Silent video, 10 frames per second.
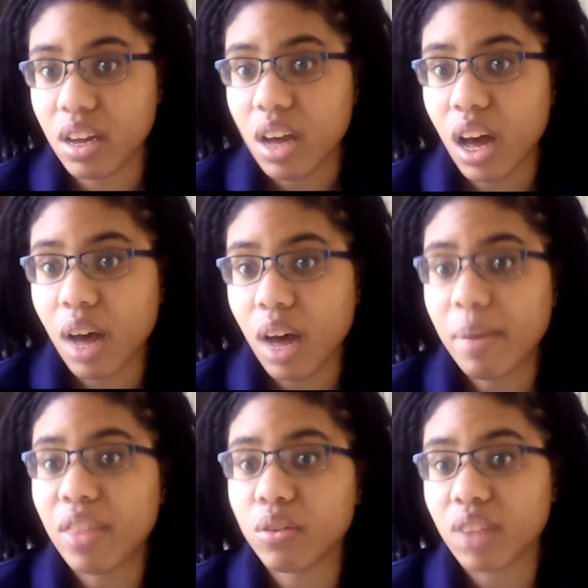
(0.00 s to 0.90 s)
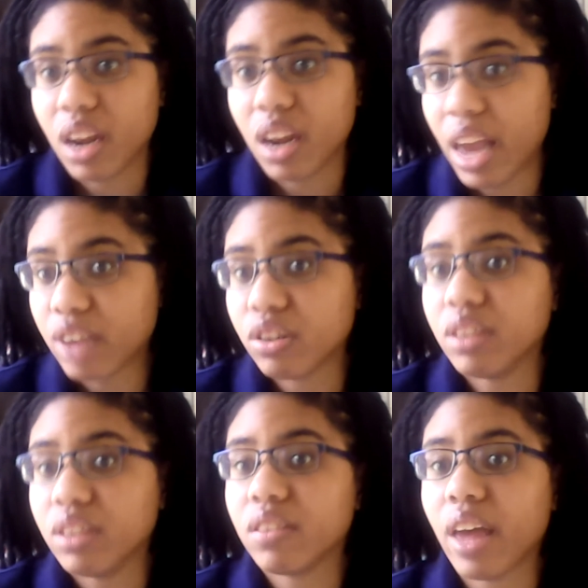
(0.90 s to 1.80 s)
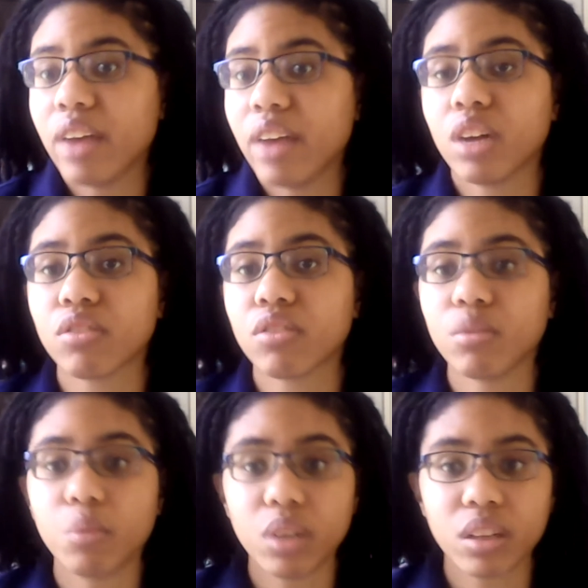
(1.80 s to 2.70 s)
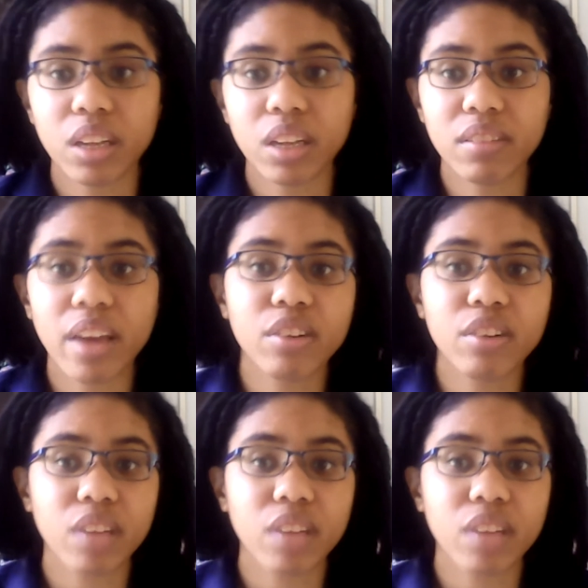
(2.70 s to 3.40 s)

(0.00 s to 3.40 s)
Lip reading: And those connections, and she also will intentionally